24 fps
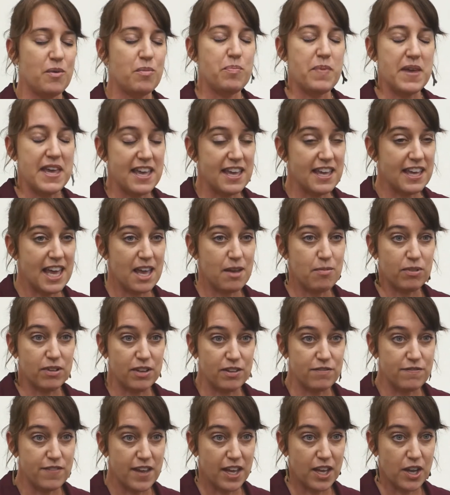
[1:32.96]
being able to
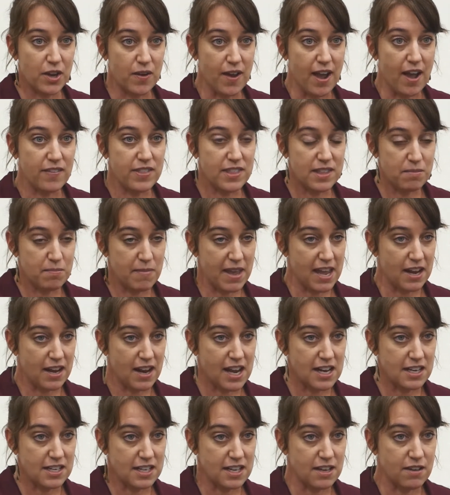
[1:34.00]
figure out the main
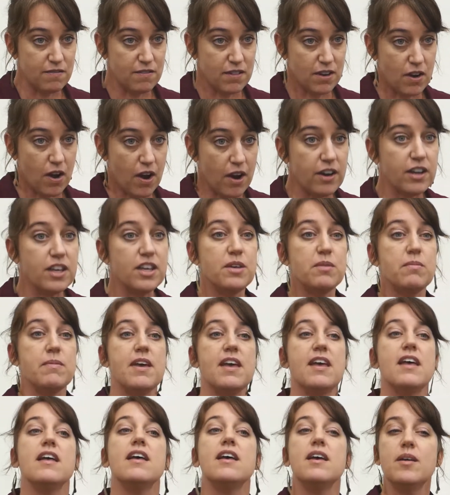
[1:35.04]
idea of an
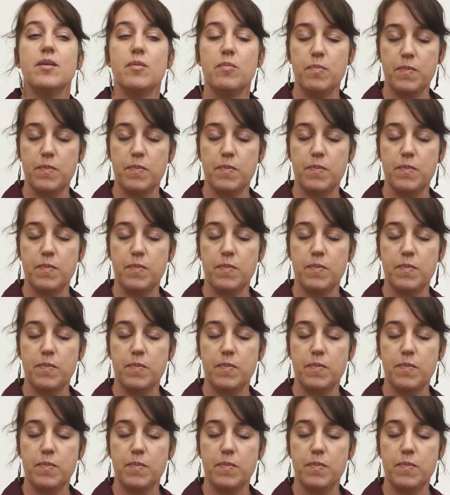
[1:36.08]
argument,